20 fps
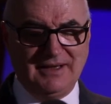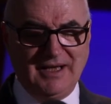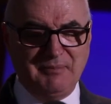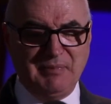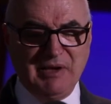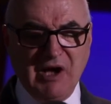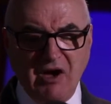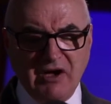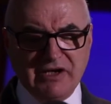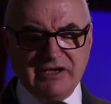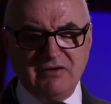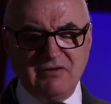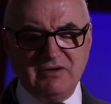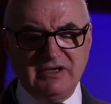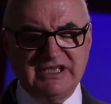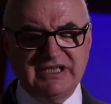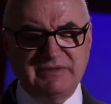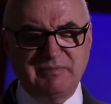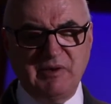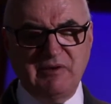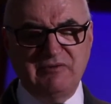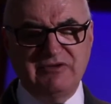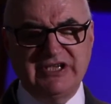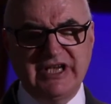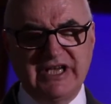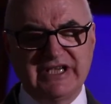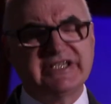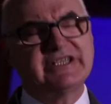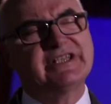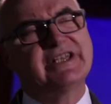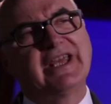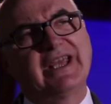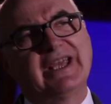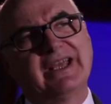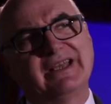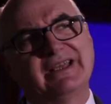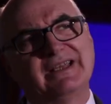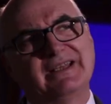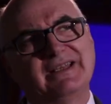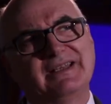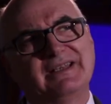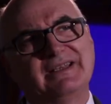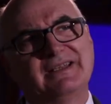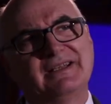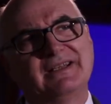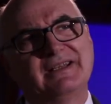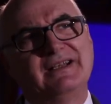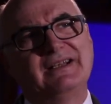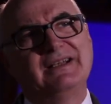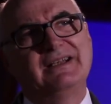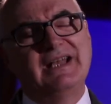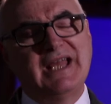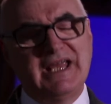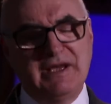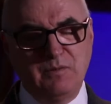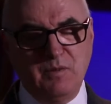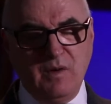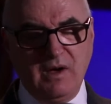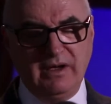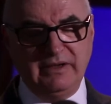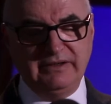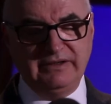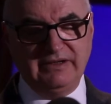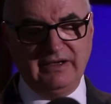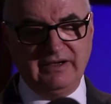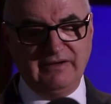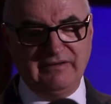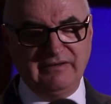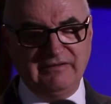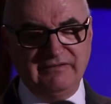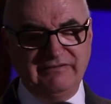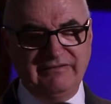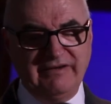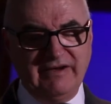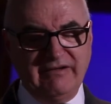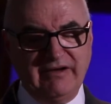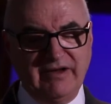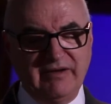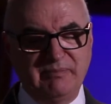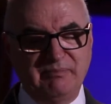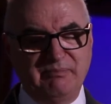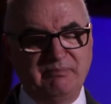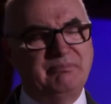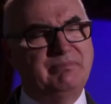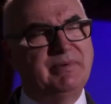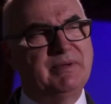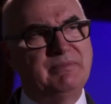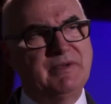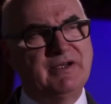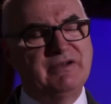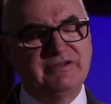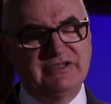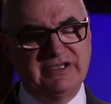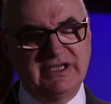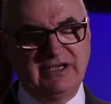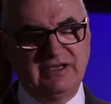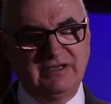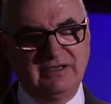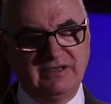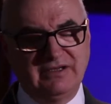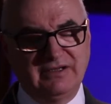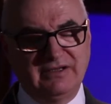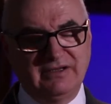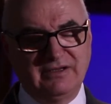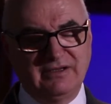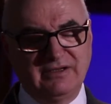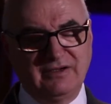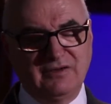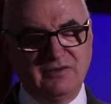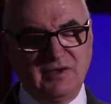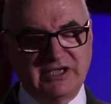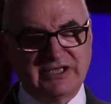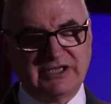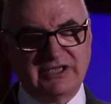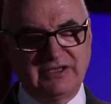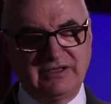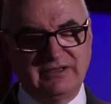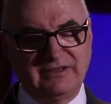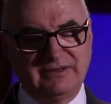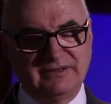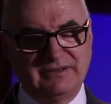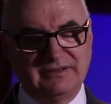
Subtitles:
And behind all his protesting lay one very bemusing question.